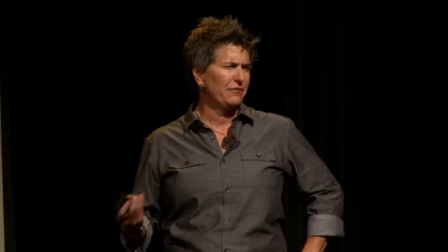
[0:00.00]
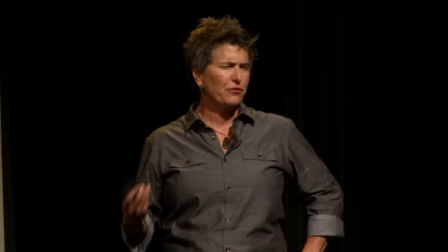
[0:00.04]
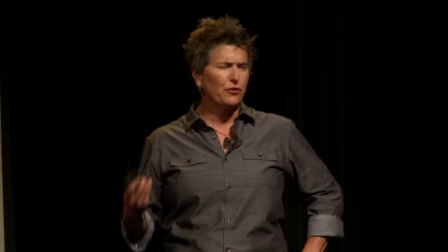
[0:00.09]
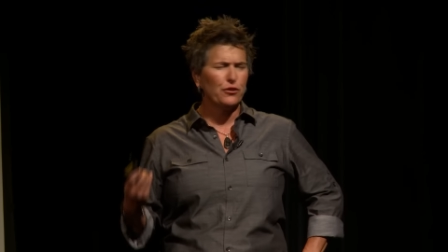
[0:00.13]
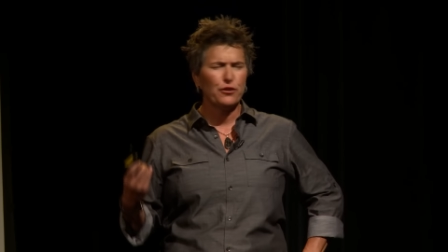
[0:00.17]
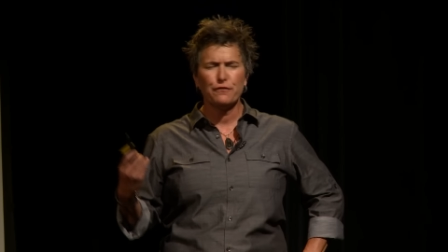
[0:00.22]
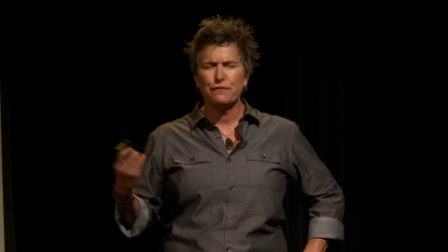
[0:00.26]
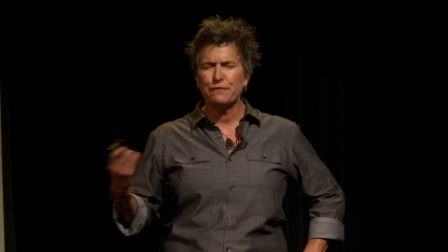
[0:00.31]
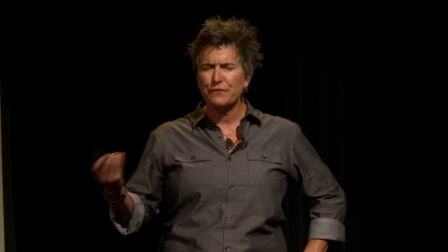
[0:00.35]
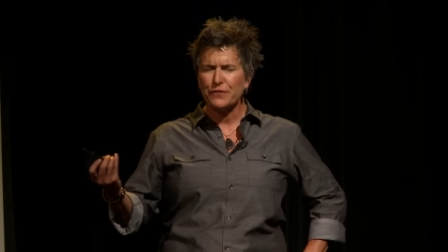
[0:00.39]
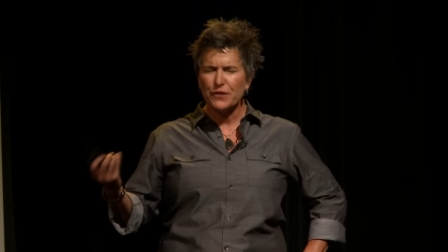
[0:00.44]
For
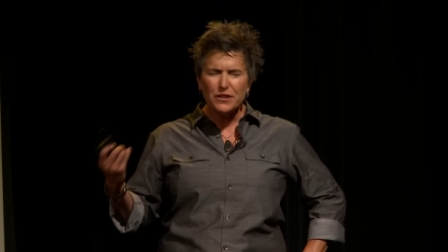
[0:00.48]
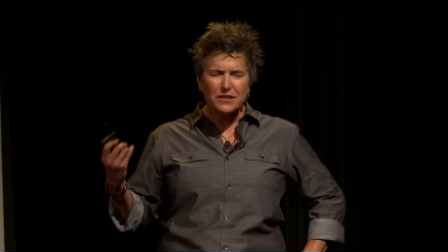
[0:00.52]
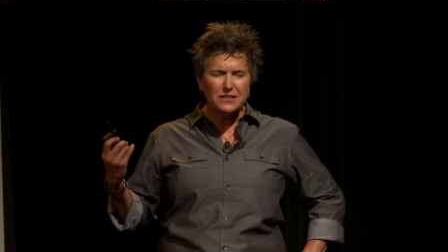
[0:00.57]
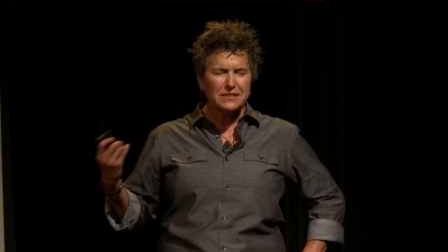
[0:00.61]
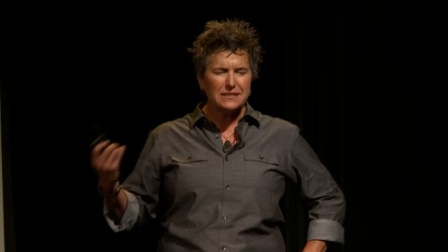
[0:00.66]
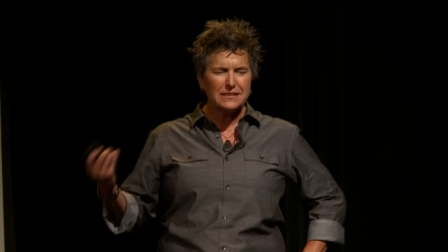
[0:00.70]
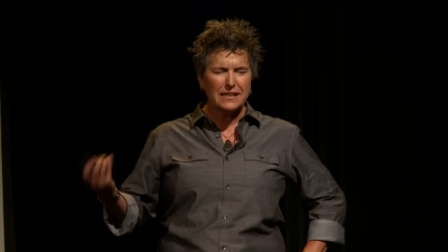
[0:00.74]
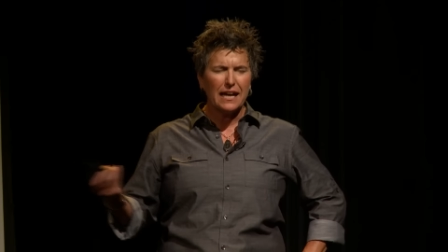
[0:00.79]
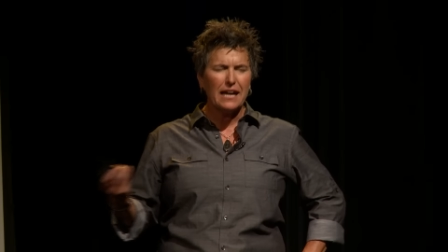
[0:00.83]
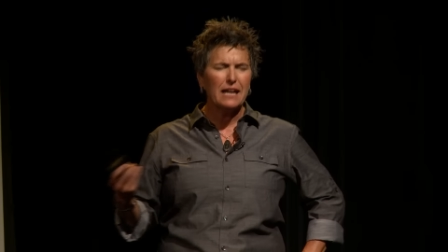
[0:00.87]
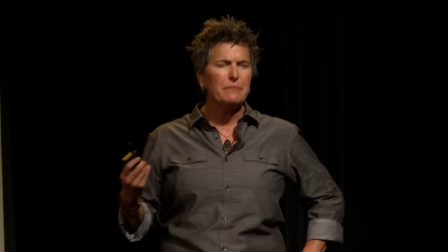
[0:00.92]
the
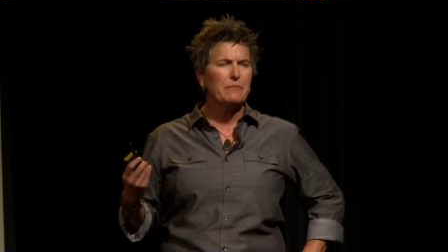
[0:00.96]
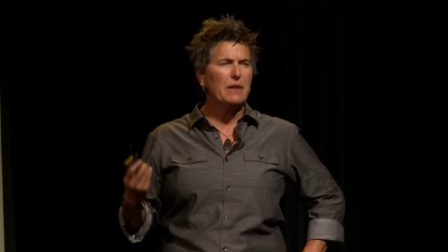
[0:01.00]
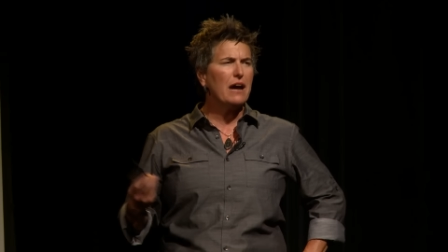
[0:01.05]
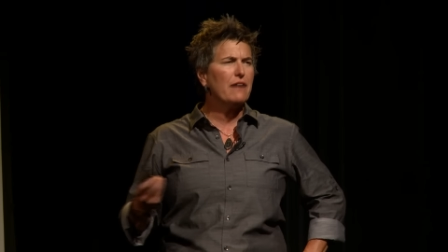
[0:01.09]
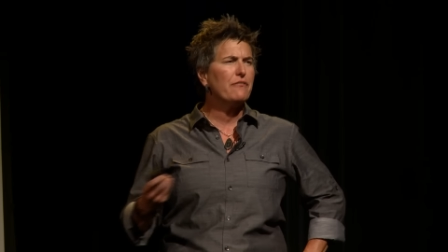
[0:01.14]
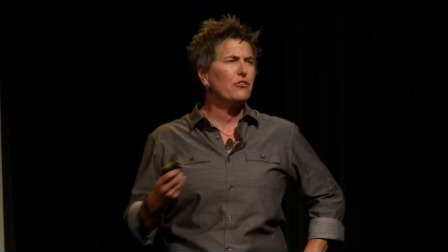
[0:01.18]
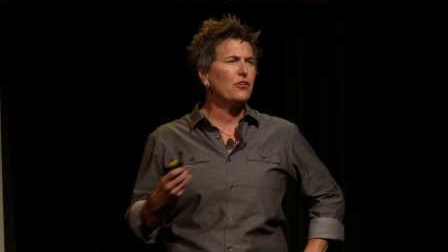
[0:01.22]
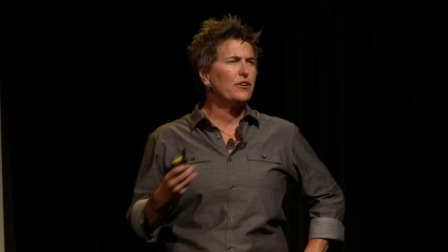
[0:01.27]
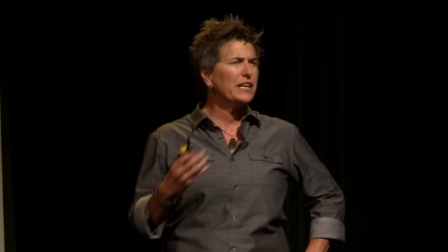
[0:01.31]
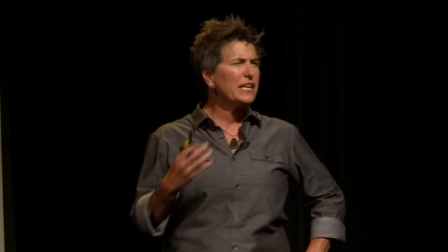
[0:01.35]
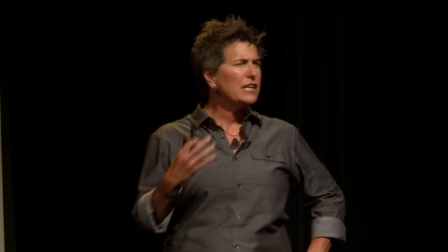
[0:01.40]
first time
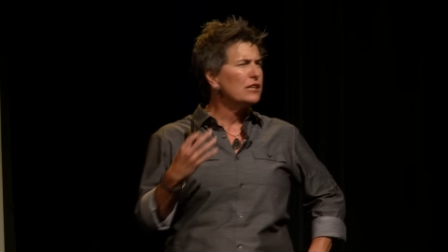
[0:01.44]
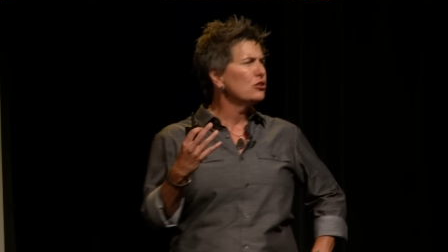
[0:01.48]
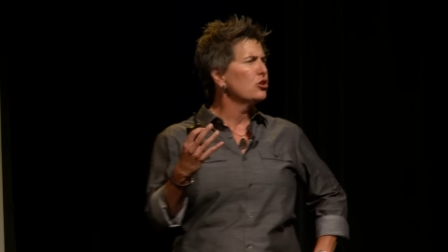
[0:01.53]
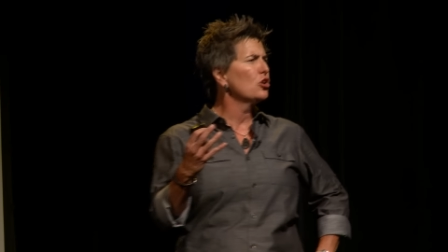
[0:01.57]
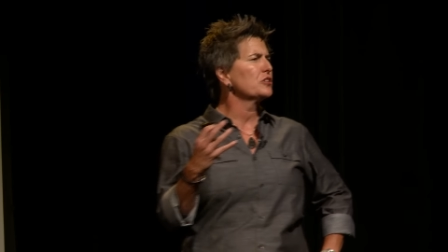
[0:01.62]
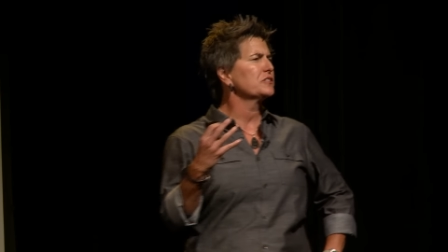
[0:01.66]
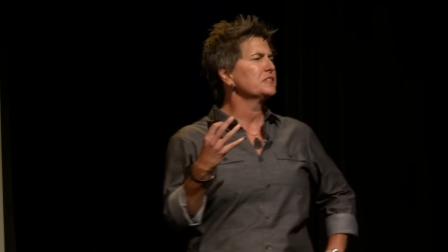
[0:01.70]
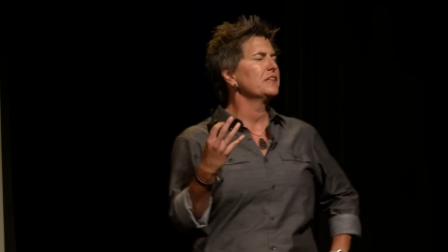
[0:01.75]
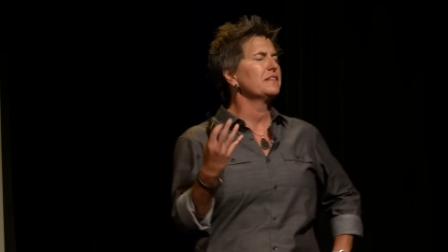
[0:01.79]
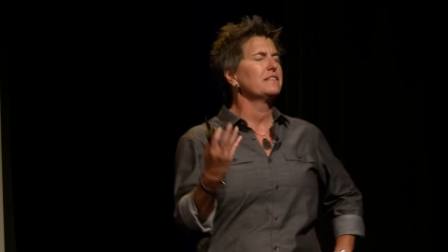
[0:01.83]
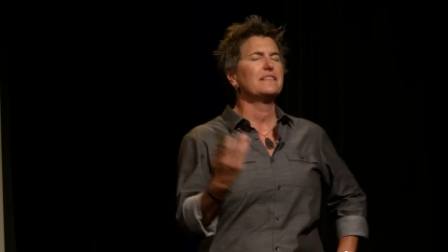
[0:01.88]
ever, he
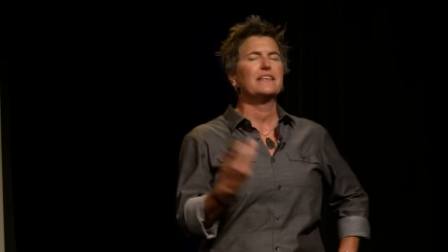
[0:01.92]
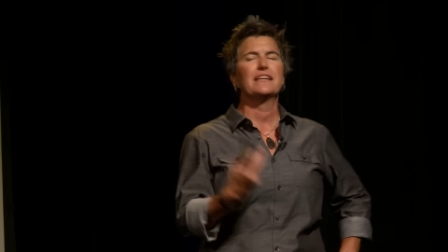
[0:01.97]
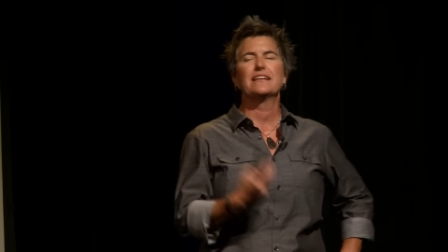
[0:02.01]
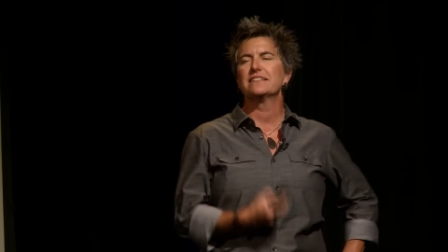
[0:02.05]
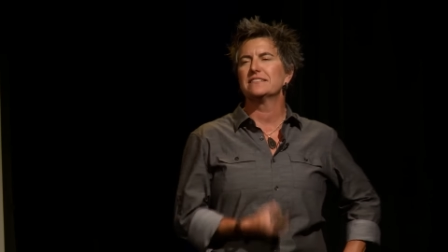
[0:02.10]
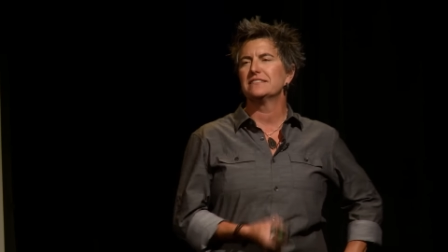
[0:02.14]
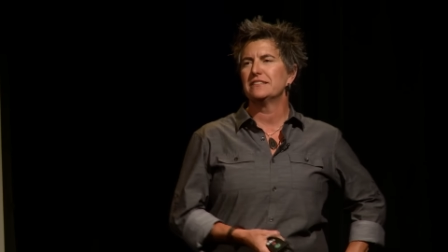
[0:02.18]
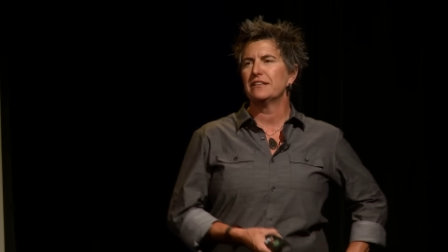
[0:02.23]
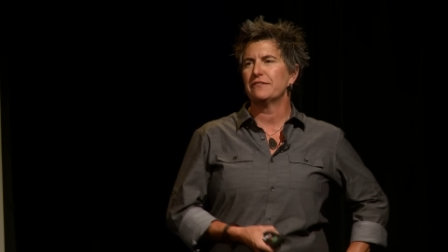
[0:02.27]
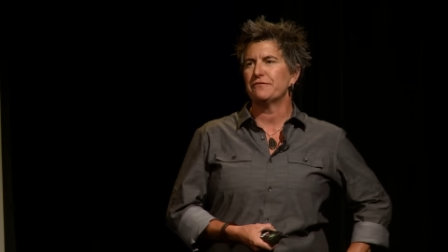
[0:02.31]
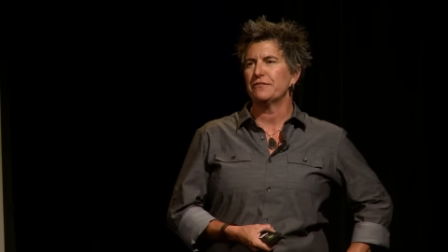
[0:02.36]
looked at
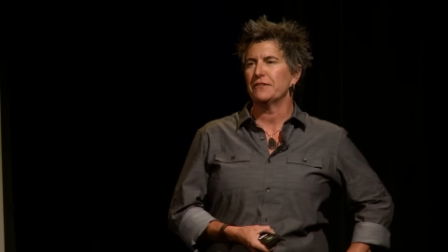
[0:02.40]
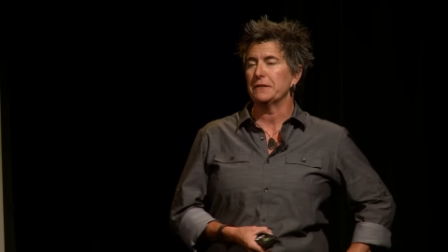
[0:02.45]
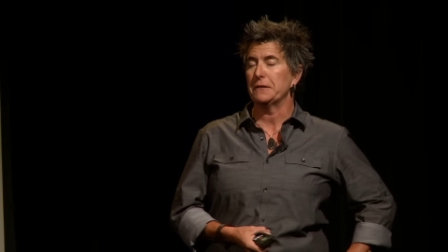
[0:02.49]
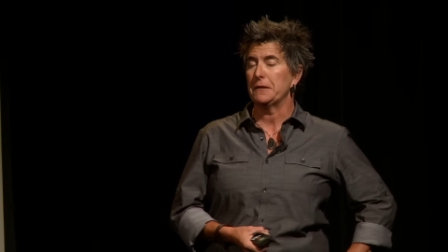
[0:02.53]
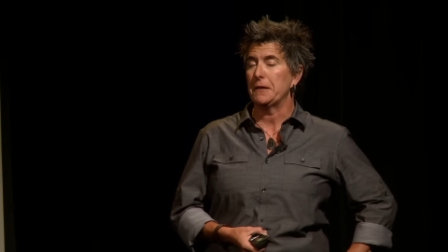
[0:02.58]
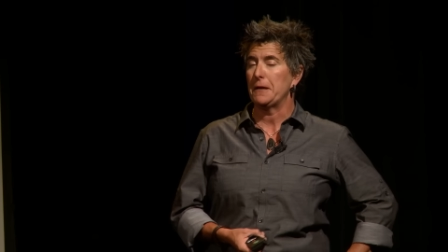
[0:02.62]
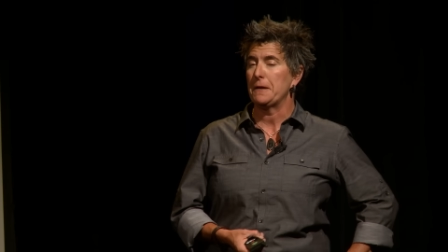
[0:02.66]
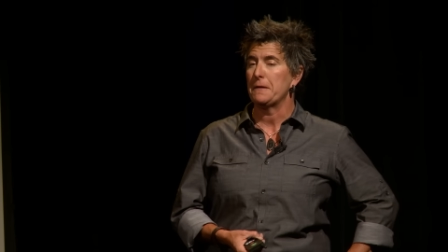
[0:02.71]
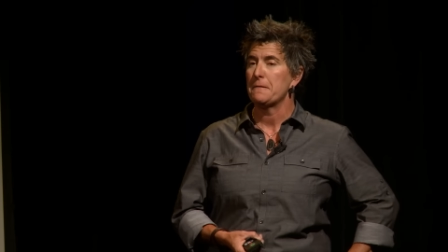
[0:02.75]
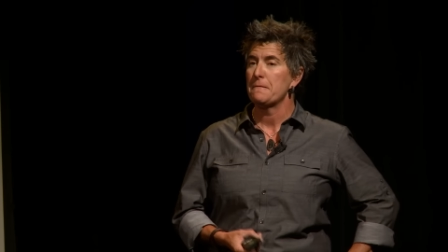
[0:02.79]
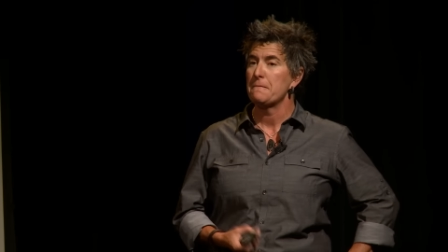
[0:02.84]
things
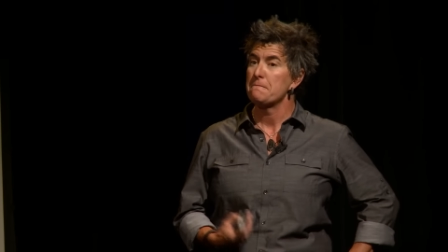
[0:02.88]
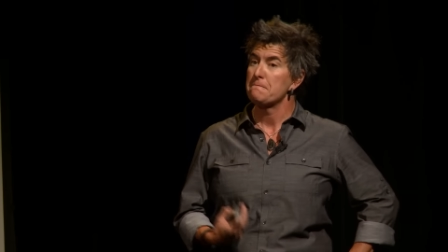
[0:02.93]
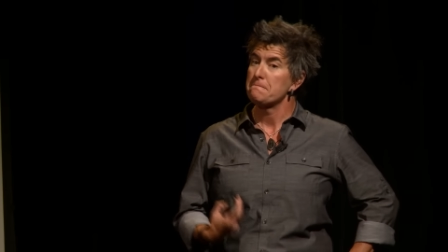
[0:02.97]
differently.